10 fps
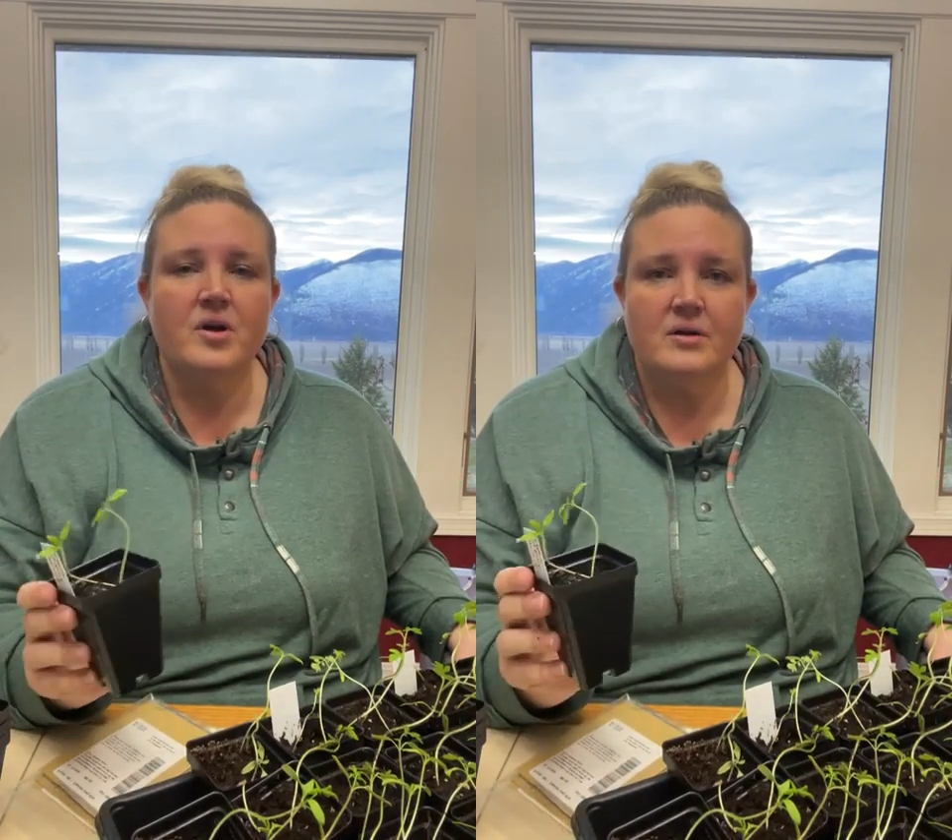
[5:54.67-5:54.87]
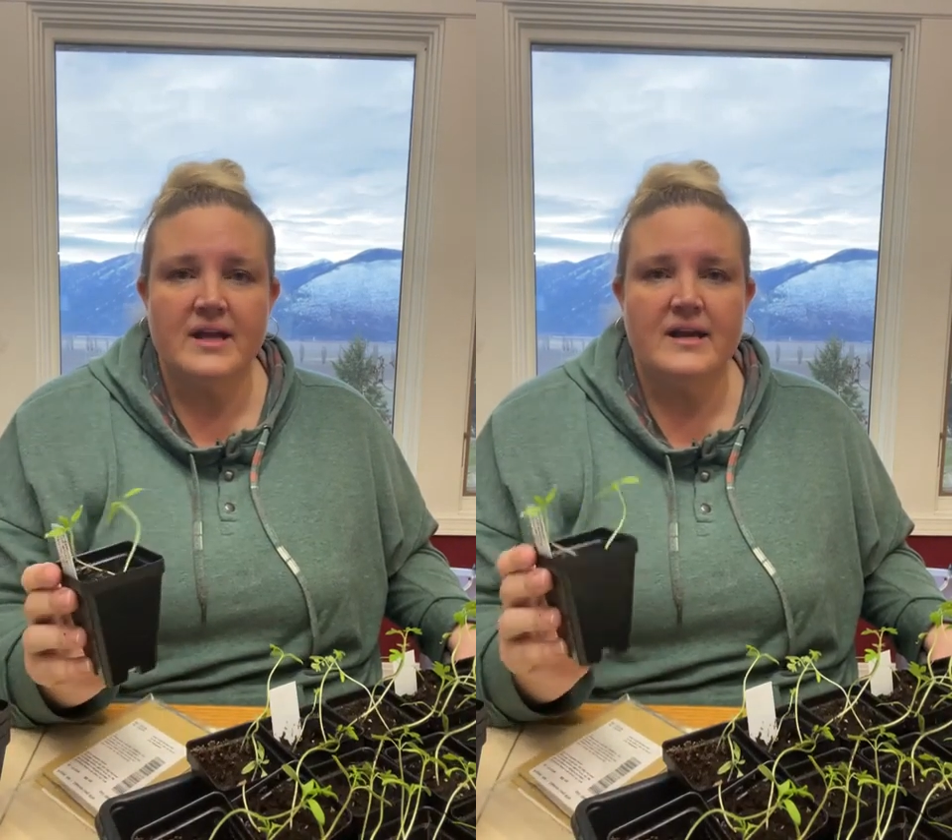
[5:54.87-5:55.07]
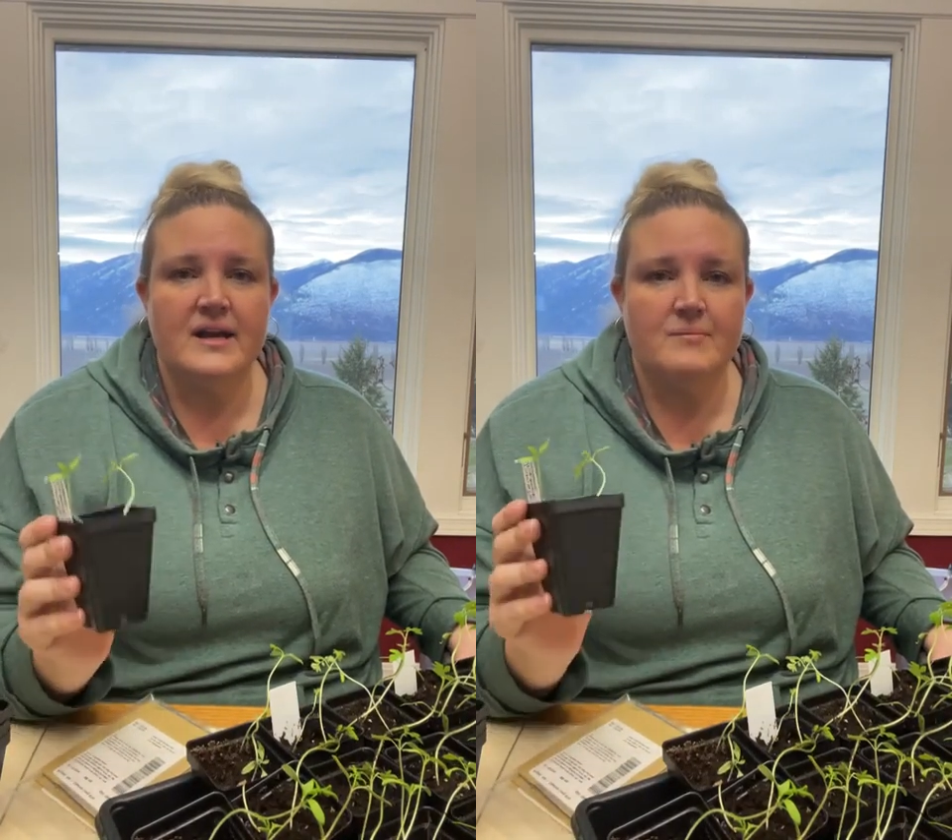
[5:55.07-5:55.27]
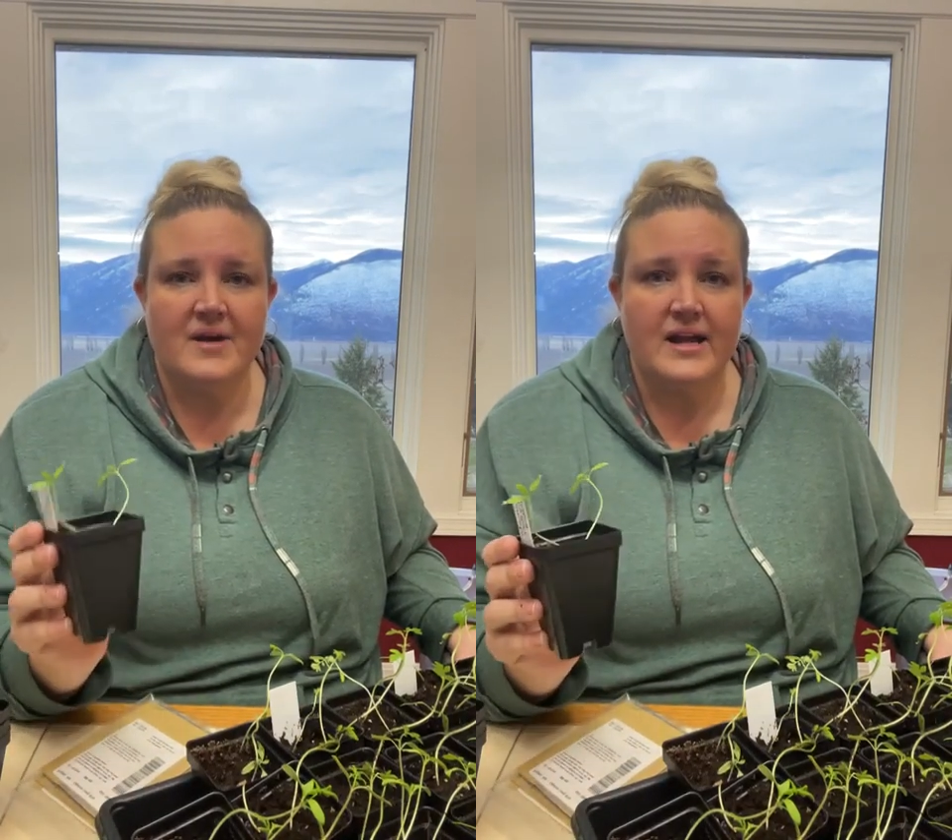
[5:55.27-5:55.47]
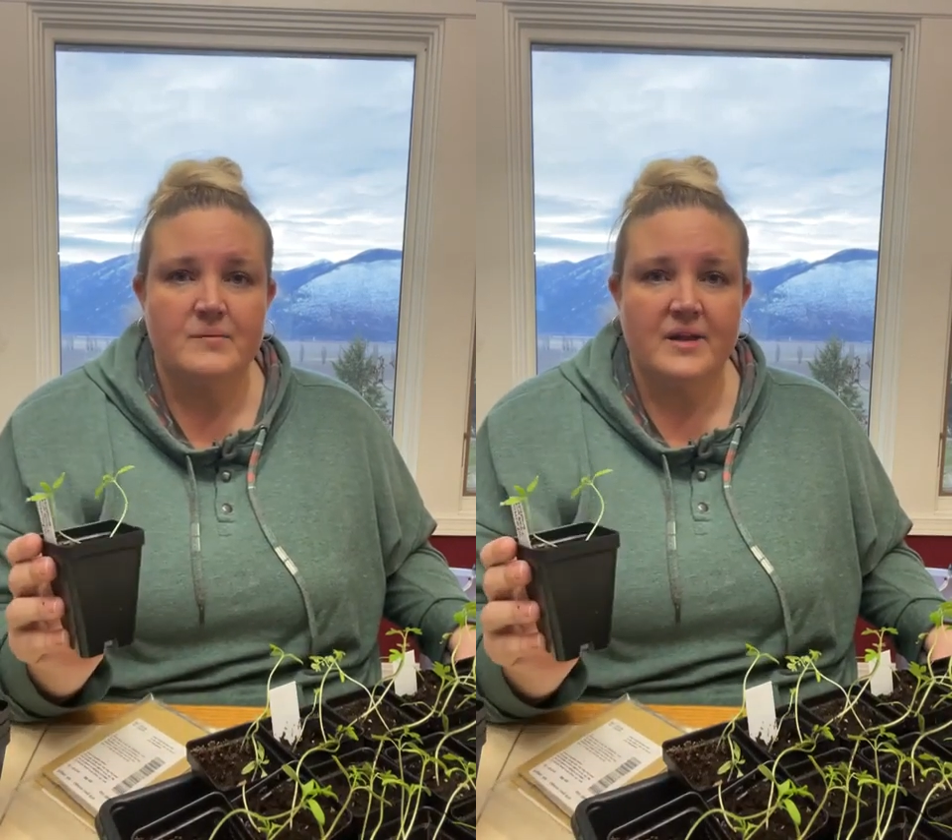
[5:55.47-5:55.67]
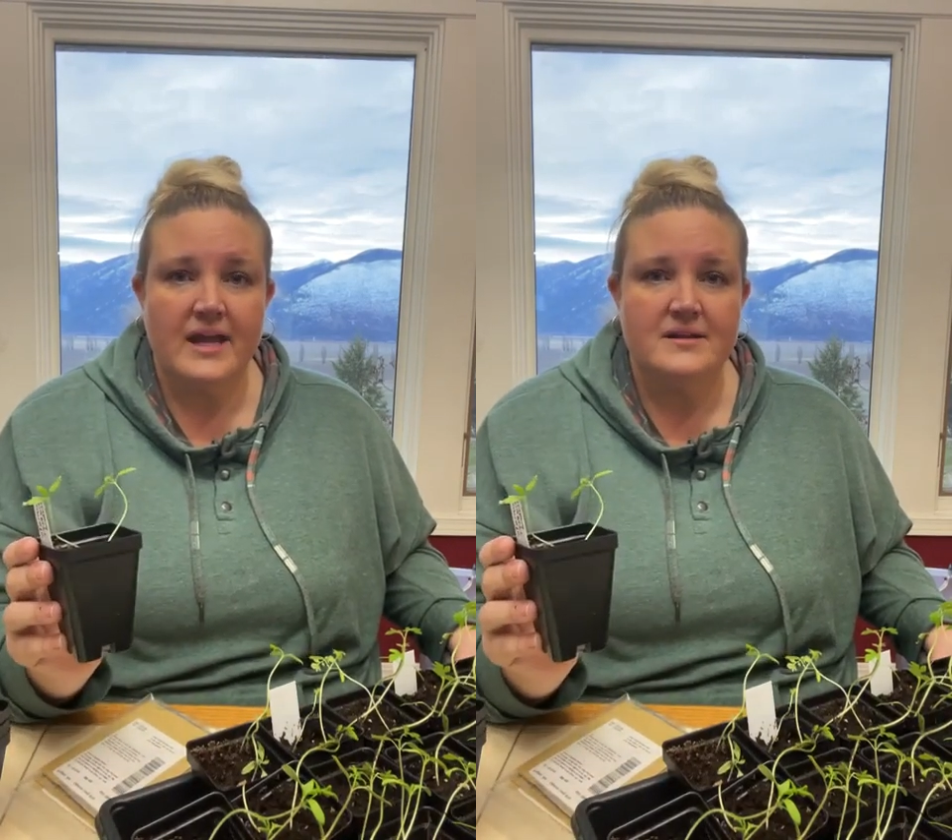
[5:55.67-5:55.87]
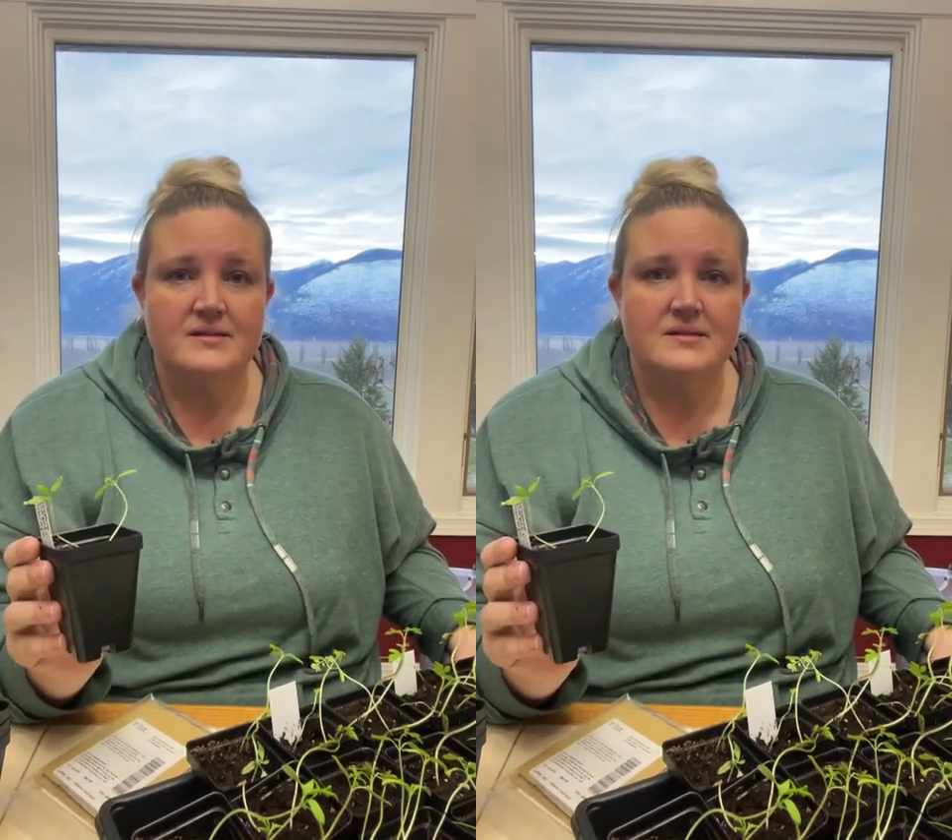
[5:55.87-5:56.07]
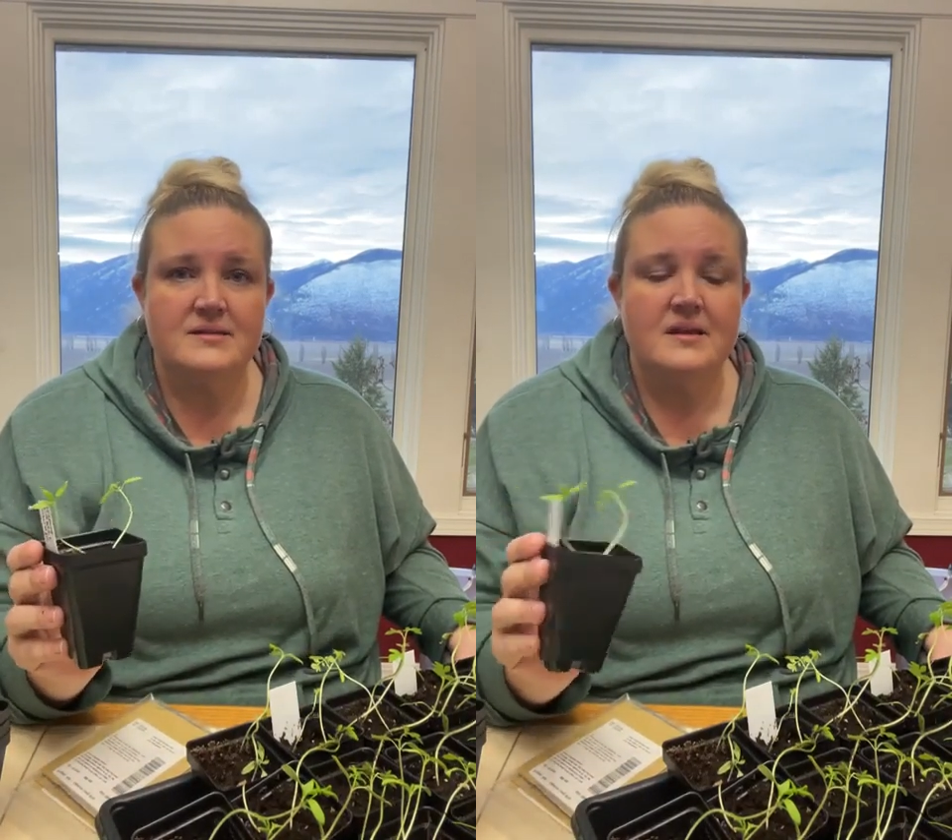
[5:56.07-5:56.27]
pull in and buy your
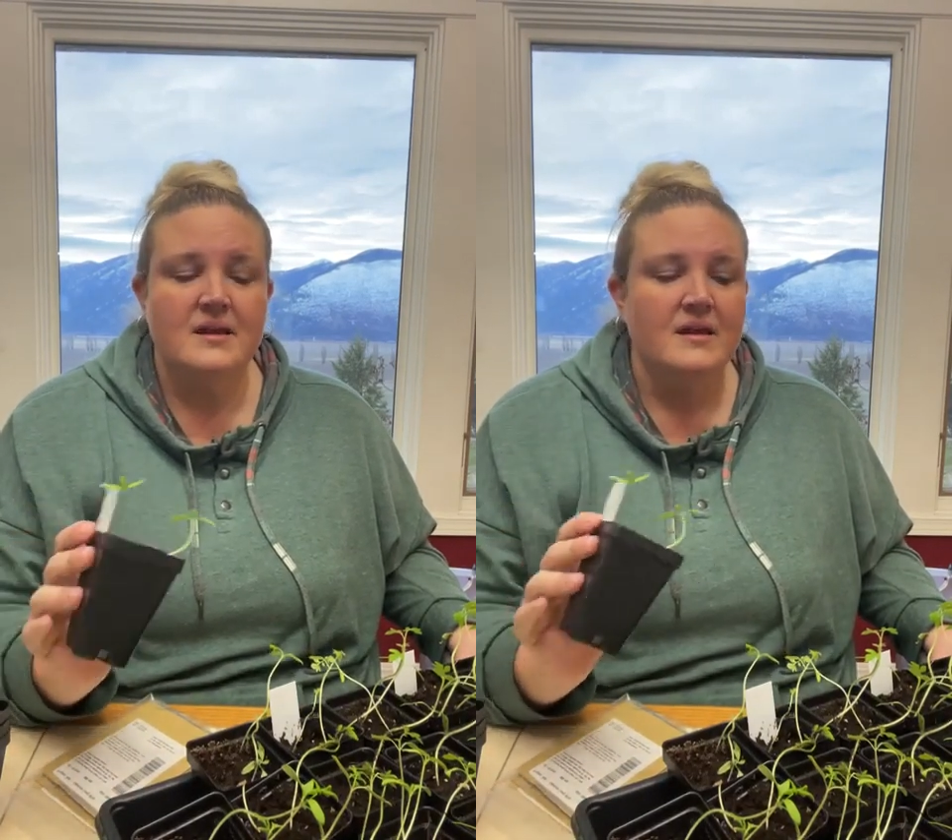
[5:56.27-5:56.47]
plants.